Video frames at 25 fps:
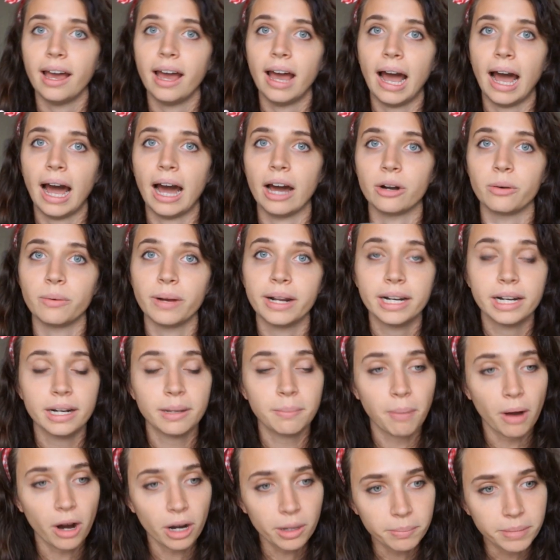how to rent an
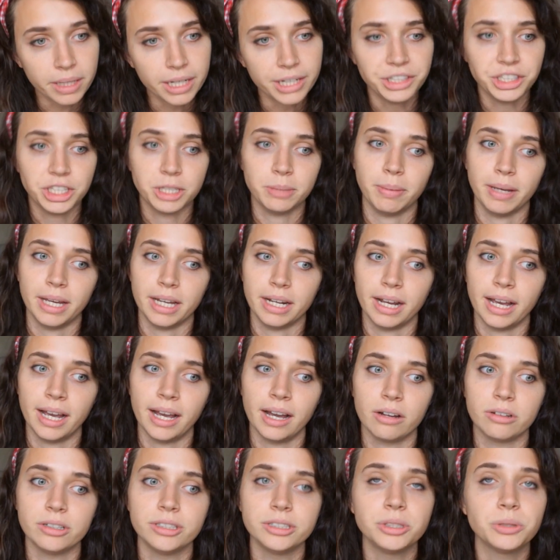apartment in Japan,
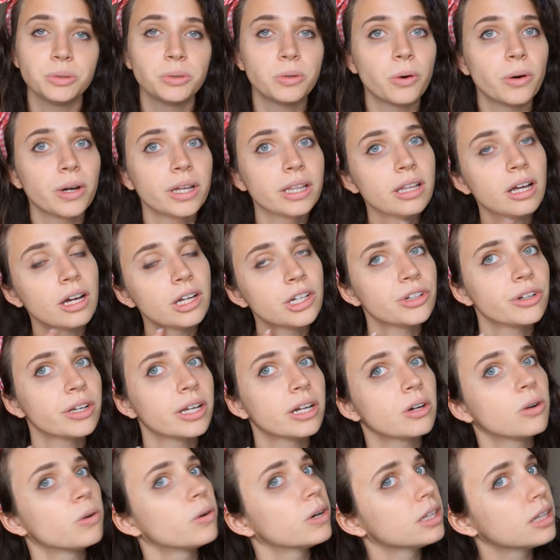how to do coin laundry
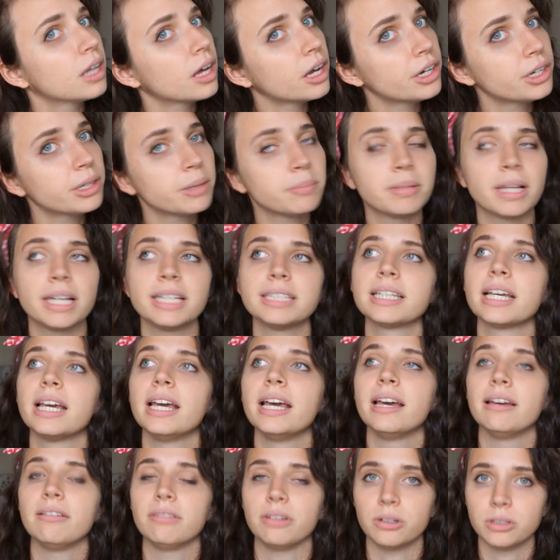at a coin laundry place
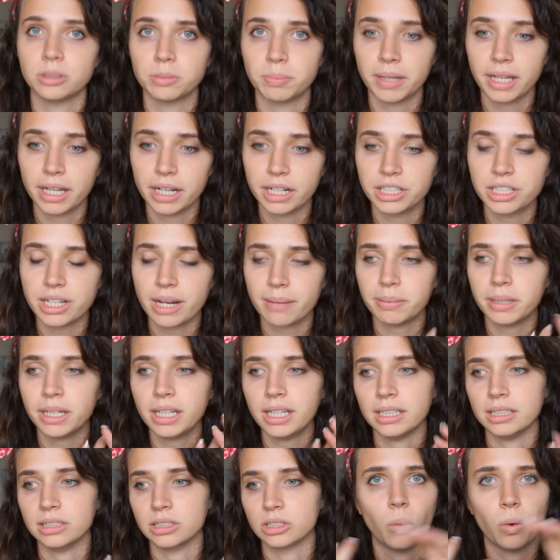if you don't speak any
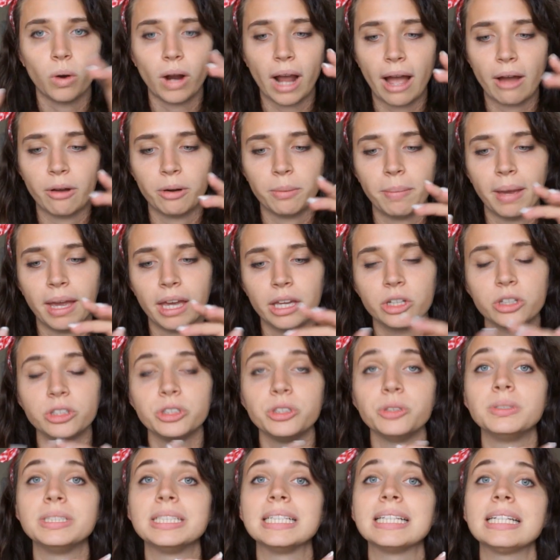Japanese, or how to pay your
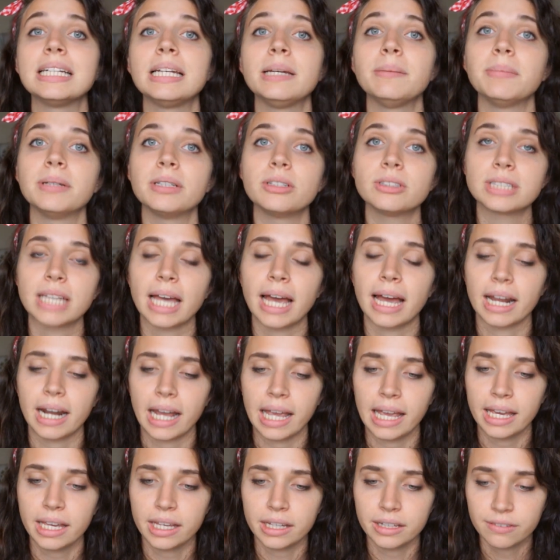utility bills at
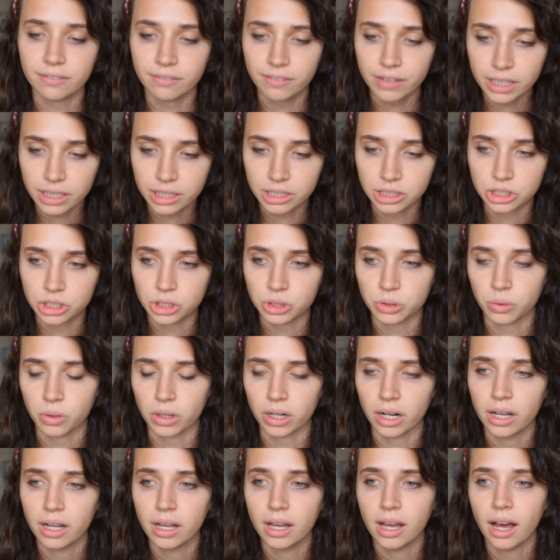a convenience
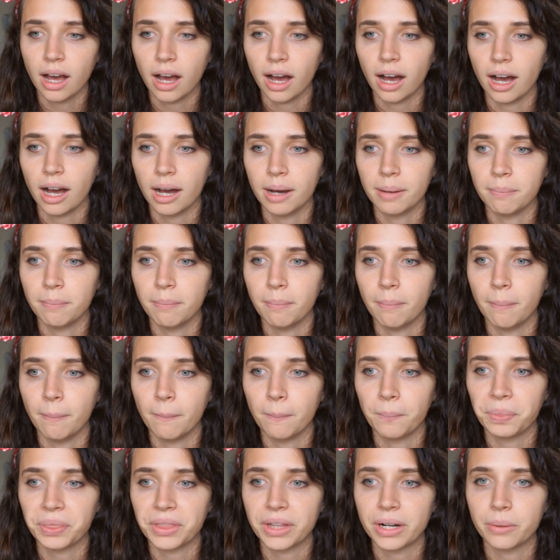store.
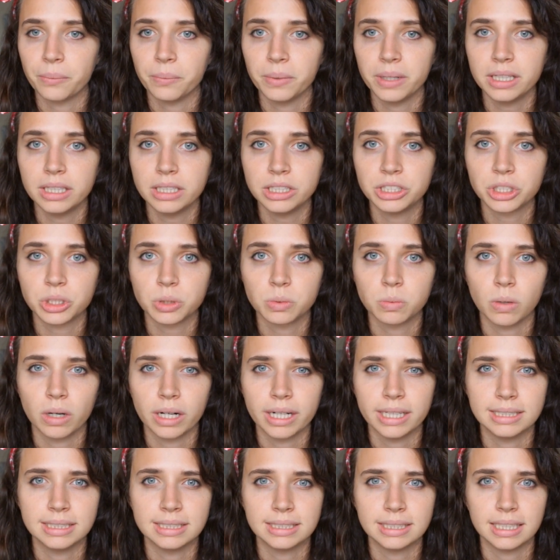that I really just
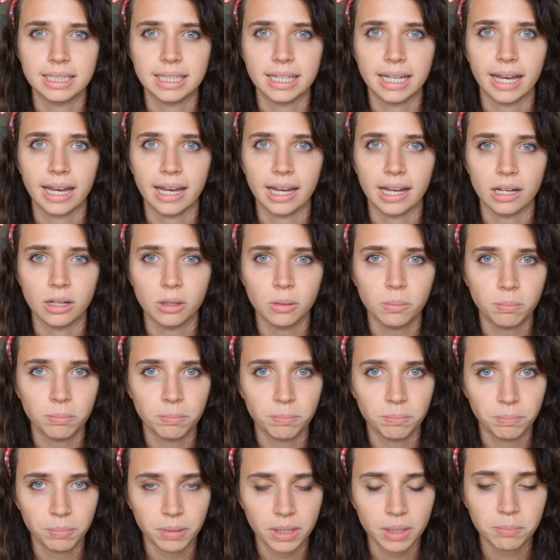wanted to help
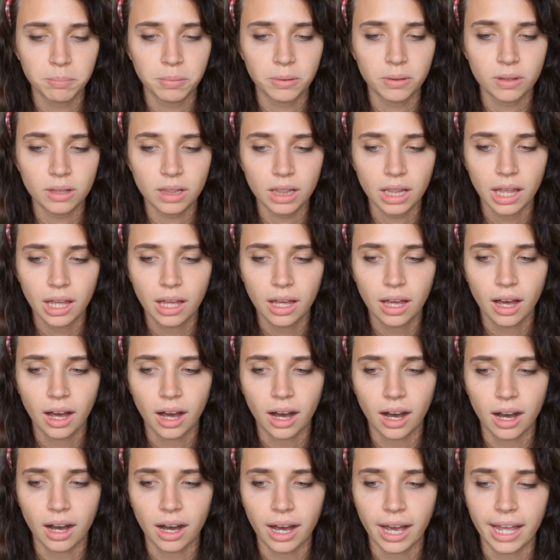people.
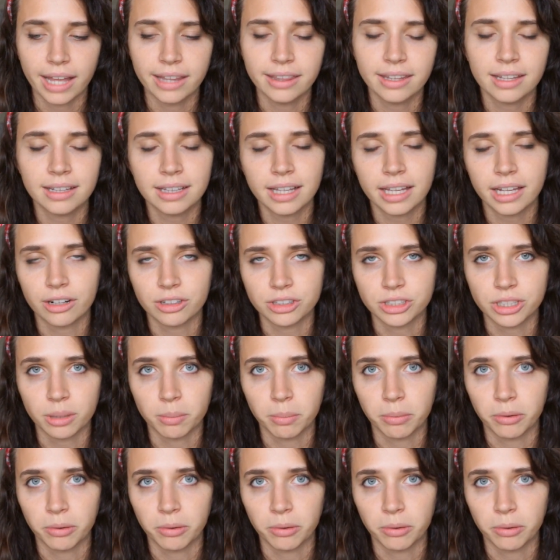And then later I started